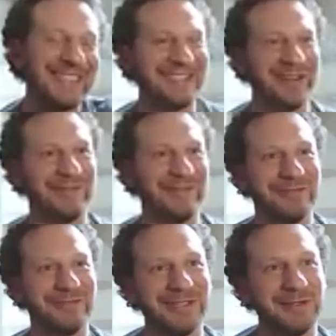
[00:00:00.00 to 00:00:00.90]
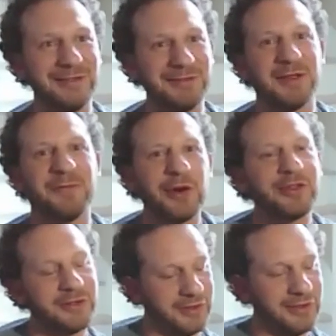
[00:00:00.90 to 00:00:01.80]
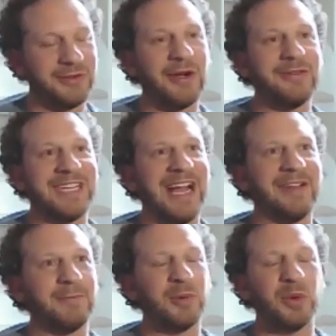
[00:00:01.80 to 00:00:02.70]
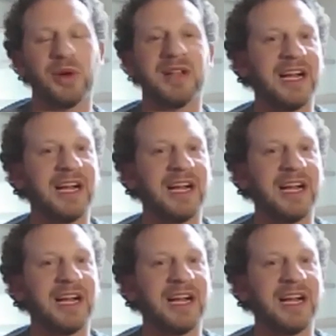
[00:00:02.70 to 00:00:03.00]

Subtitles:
So the further you go down, the more,